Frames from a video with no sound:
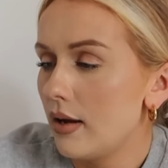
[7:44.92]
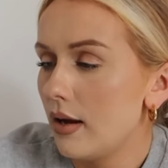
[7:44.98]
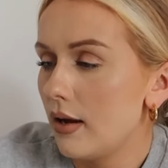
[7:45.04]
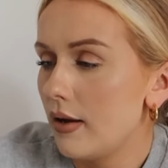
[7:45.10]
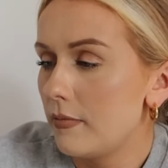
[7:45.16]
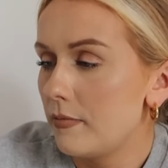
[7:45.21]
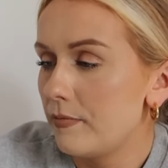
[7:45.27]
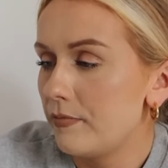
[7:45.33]

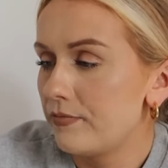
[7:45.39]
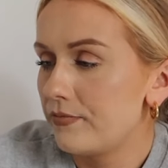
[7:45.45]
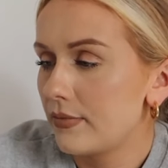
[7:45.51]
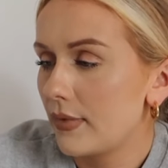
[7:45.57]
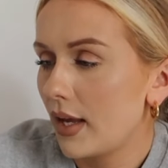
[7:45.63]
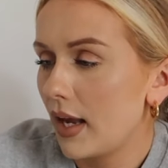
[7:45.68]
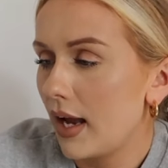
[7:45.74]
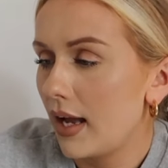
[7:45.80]
Um,
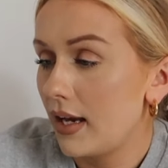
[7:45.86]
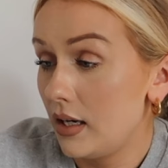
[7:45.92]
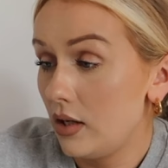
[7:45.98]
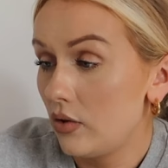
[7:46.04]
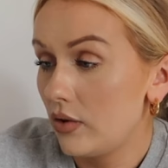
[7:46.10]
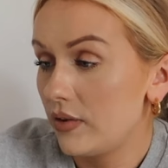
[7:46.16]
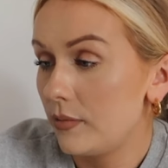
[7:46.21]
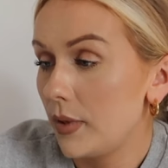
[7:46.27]
and it
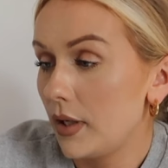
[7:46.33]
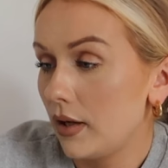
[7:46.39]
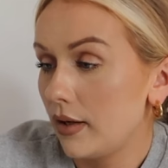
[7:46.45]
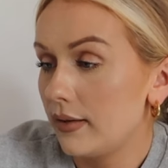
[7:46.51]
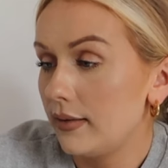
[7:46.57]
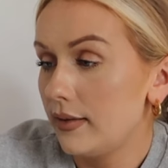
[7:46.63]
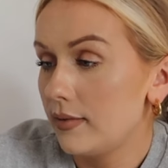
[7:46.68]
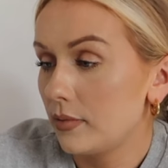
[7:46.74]
looks a bit
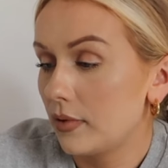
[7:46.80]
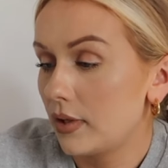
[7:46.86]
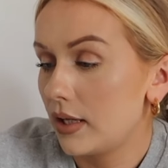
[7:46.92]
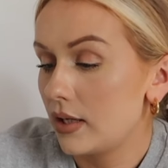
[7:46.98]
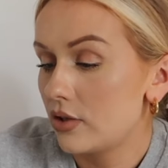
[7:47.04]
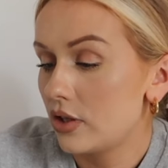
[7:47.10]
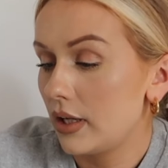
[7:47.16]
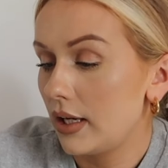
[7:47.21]
like this one
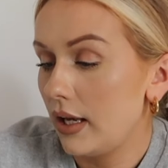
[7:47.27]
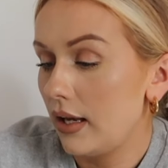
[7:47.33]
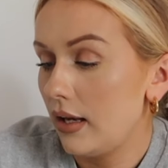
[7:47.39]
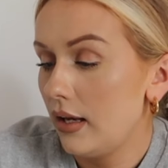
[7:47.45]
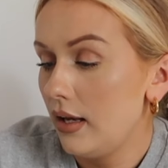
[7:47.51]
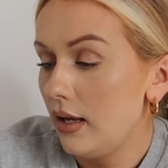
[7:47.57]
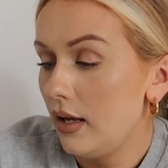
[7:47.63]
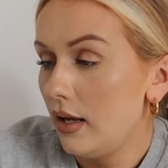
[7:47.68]

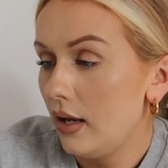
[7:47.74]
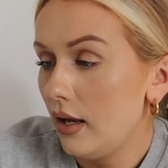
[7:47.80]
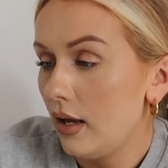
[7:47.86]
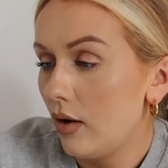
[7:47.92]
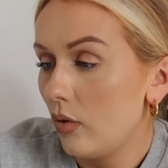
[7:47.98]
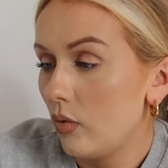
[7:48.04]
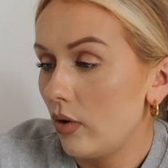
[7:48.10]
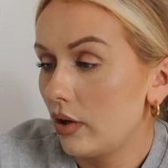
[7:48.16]
actually,
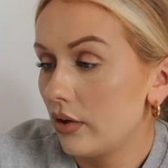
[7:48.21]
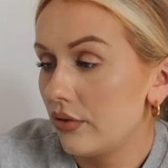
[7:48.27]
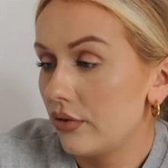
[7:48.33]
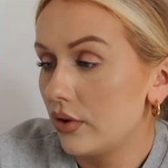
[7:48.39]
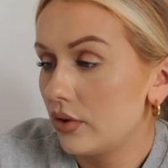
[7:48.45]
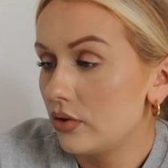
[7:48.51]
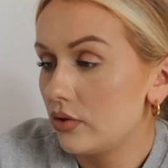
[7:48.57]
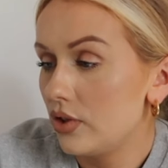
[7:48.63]
whereas
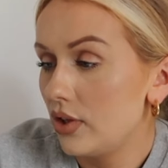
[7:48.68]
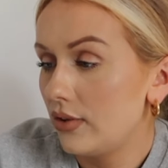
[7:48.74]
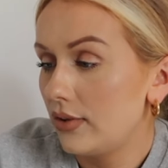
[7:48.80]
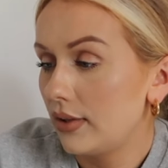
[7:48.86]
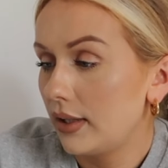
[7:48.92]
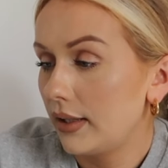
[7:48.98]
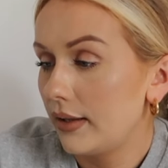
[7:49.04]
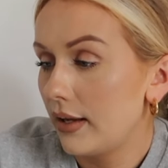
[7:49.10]
she's
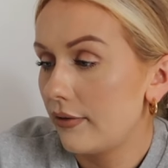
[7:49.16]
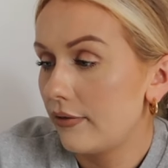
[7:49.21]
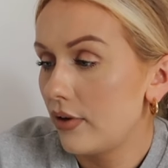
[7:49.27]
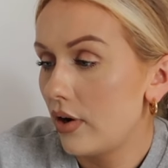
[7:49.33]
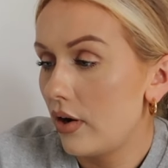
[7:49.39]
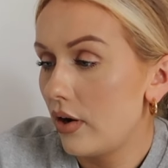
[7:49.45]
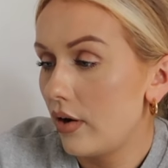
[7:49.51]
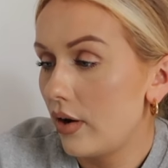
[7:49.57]
selling that
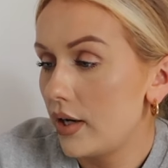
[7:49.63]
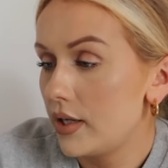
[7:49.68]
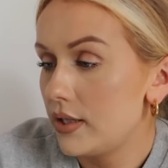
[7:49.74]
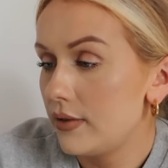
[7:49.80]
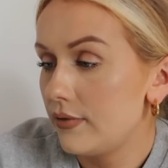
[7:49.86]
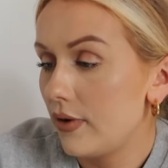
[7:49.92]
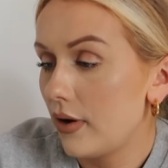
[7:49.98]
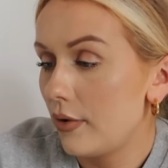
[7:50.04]
for
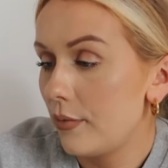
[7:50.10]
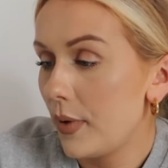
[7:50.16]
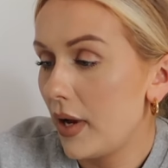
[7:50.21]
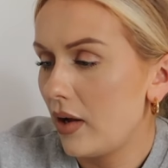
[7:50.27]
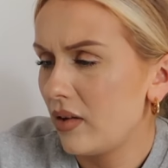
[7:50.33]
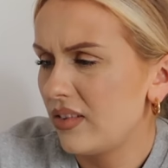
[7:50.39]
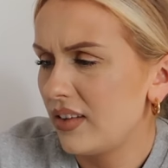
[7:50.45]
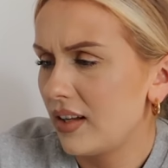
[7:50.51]
95
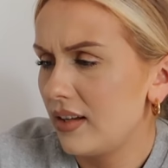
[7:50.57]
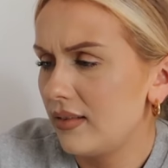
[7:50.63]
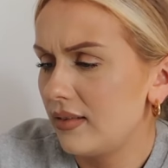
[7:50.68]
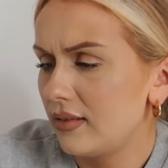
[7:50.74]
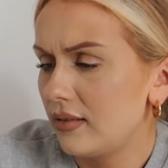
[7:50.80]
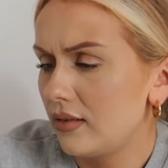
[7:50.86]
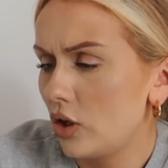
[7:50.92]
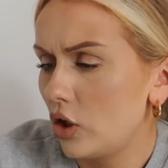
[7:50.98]
pounds that
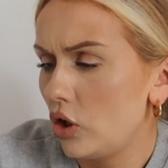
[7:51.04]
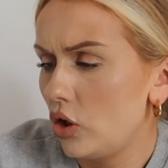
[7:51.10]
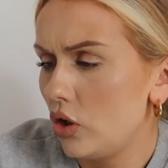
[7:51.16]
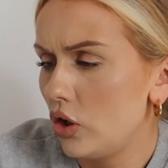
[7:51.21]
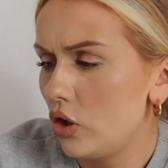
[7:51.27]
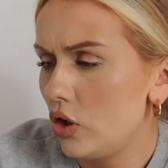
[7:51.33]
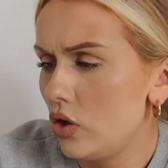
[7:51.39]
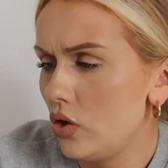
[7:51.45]
is
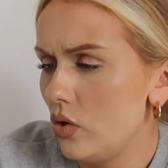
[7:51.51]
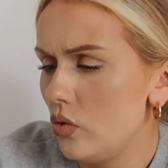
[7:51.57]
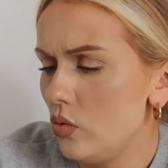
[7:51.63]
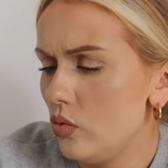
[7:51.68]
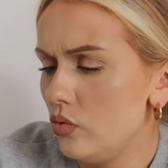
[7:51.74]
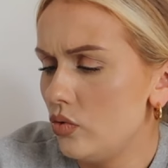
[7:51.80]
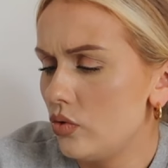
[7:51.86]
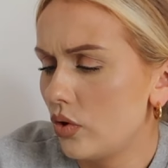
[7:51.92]

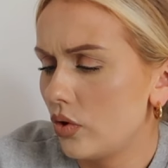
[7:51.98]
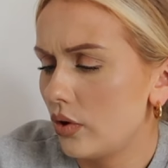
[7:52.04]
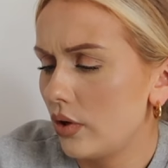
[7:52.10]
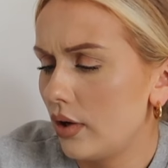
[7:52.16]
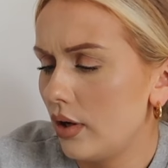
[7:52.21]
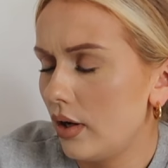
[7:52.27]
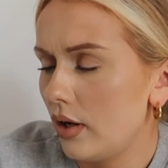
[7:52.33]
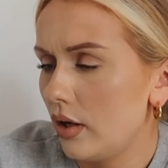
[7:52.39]
huge on
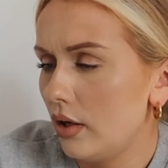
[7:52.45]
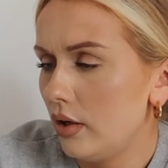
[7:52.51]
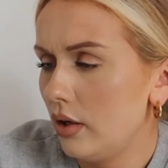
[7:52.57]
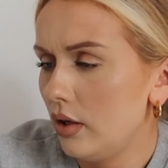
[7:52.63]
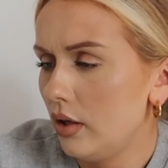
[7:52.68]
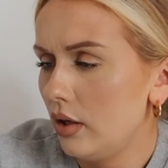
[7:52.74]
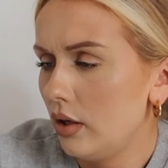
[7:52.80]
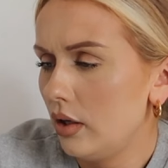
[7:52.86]
her
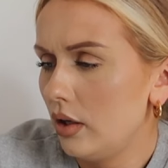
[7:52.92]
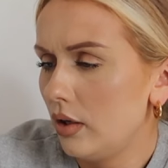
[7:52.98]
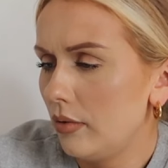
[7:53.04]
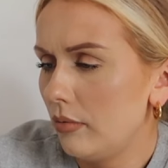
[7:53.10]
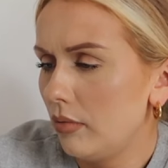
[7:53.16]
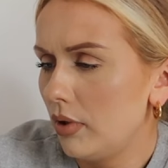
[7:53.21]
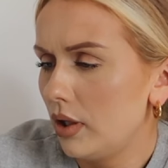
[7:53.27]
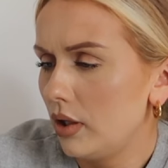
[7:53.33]

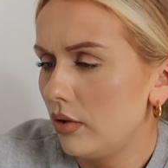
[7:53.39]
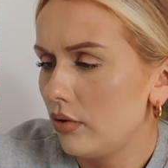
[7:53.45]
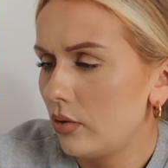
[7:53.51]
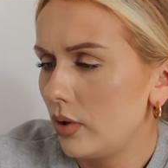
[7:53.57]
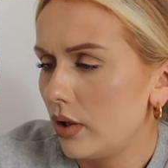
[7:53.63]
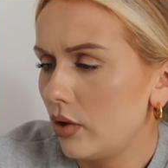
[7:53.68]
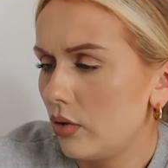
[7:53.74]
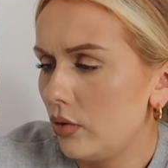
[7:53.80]
but it looks
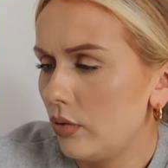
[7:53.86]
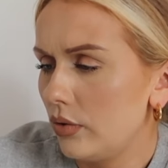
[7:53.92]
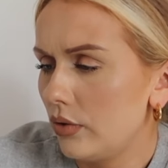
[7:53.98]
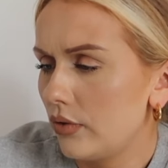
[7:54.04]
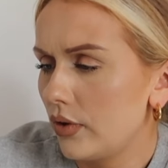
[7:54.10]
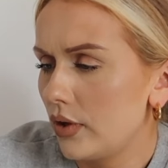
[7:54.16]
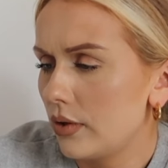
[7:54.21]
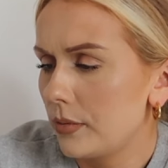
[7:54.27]
quite cool in
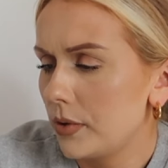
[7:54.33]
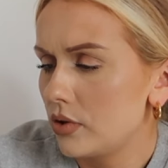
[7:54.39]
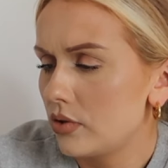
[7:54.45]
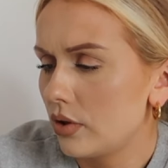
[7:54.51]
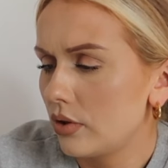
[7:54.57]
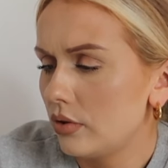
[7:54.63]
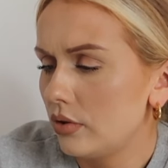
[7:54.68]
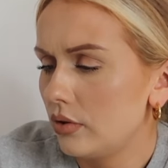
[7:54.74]
the first
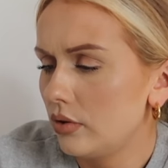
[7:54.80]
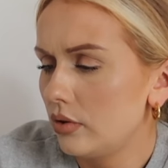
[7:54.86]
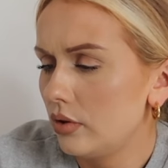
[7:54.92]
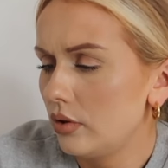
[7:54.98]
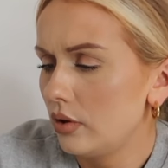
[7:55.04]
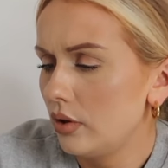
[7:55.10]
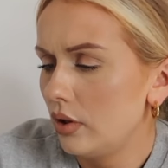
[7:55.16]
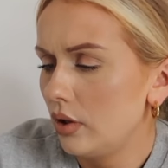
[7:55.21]
picture
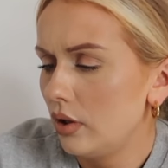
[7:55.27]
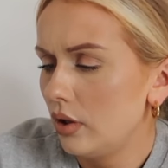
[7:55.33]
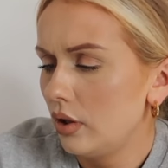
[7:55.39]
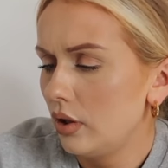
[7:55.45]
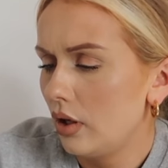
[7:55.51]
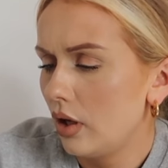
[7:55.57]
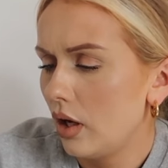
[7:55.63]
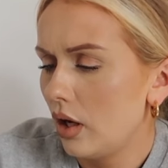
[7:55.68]

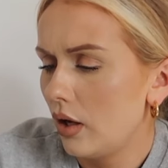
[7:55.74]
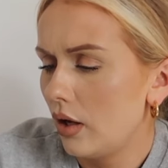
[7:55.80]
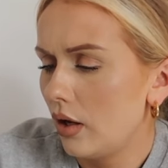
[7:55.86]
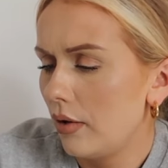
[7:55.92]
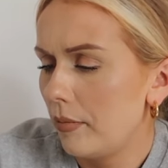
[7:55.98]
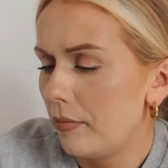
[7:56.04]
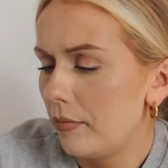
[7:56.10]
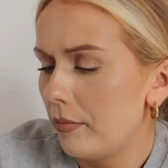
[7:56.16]

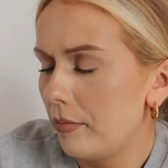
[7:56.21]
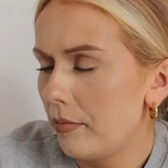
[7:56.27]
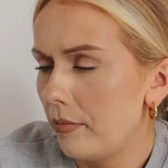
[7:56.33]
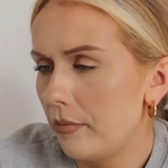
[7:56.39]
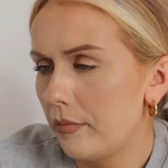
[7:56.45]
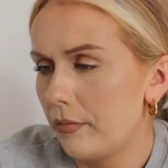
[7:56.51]
um,